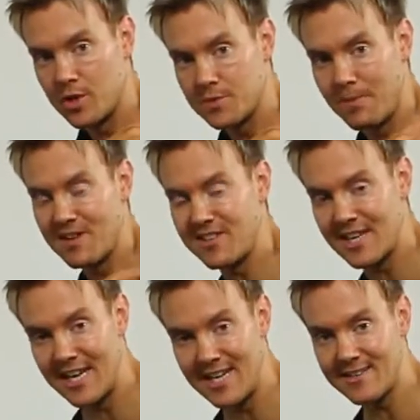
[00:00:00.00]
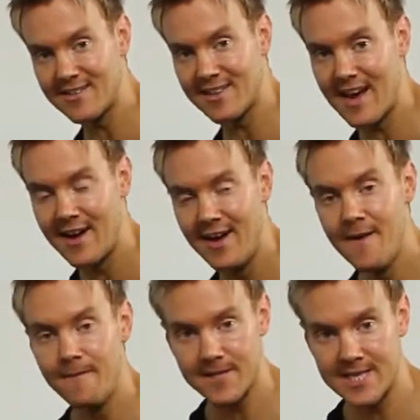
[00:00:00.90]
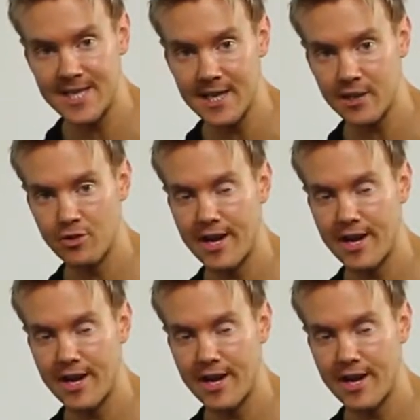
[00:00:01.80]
which basically leads to that fatigue,